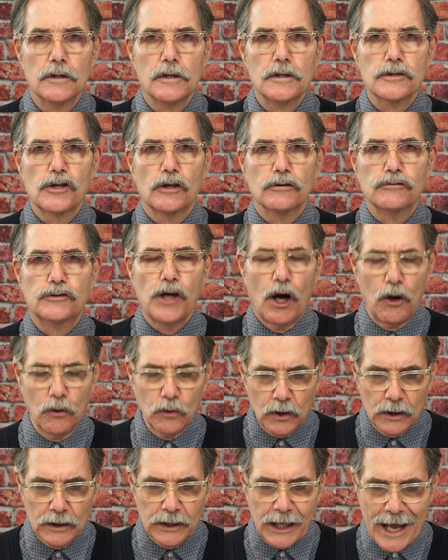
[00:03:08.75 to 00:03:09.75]
So
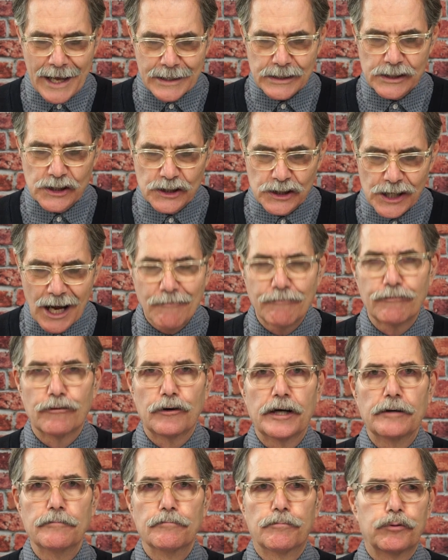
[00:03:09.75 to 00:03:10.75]
don't let
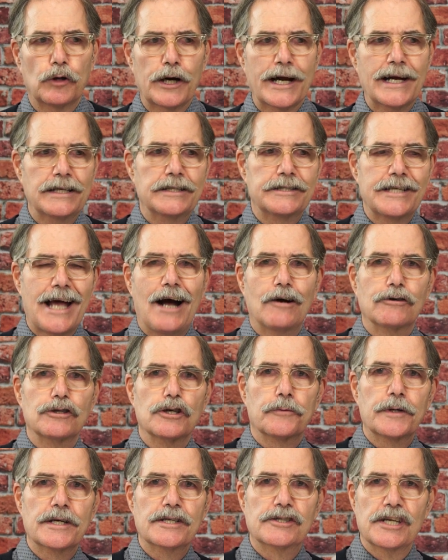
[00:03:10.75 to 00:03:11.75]
suffering break down
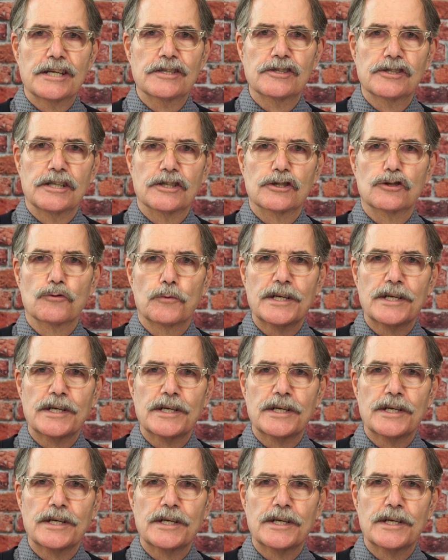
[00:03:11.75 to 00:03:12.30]
your resistance.